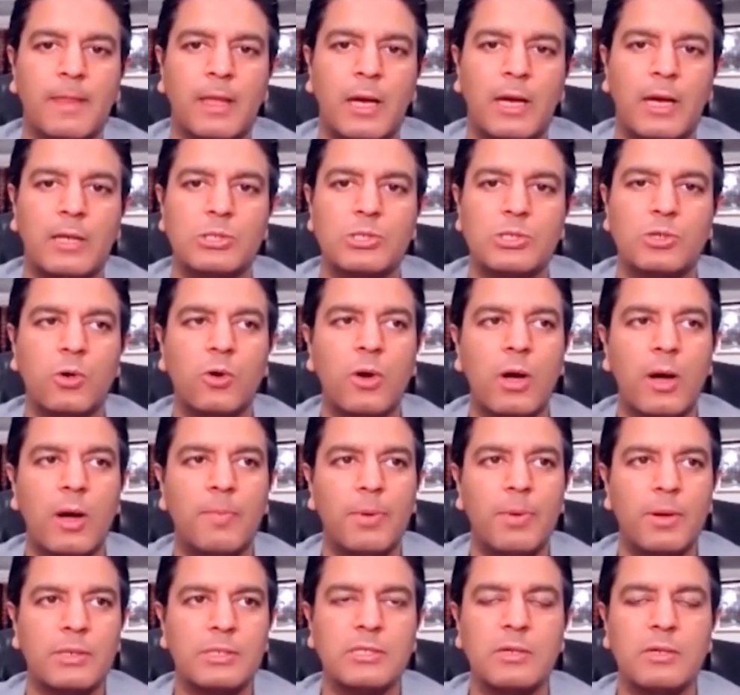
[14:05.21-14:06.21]
And so a
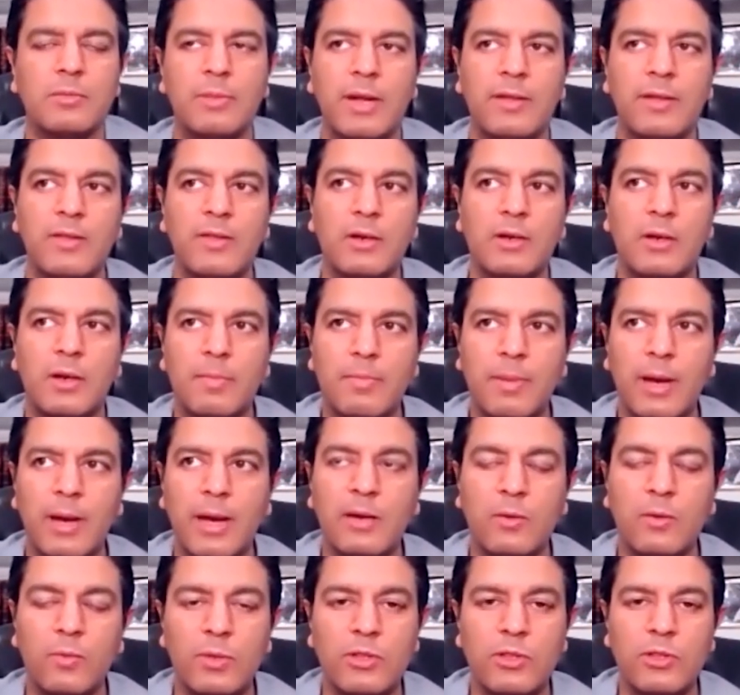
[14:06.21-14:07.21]
personal brand then
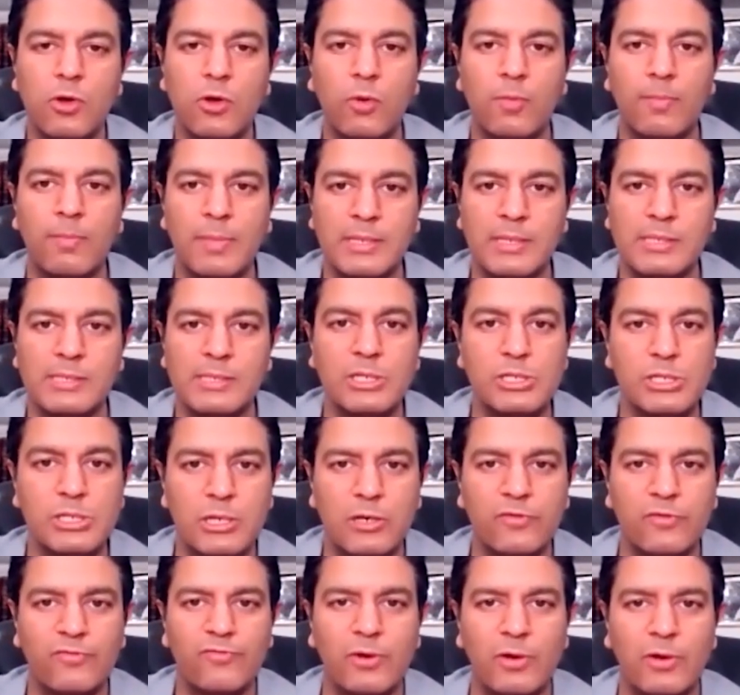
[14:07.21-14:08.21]
combined with your message and
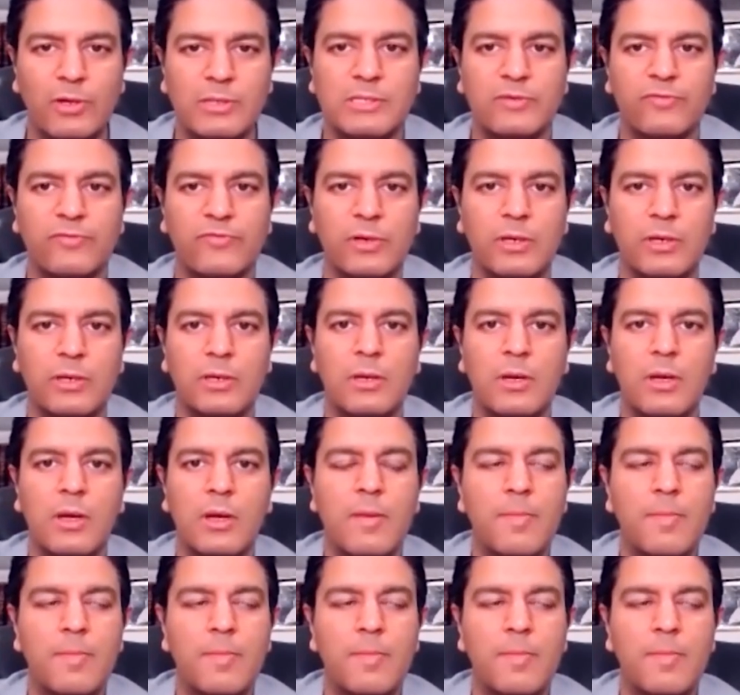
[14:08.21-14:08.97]
your philosophy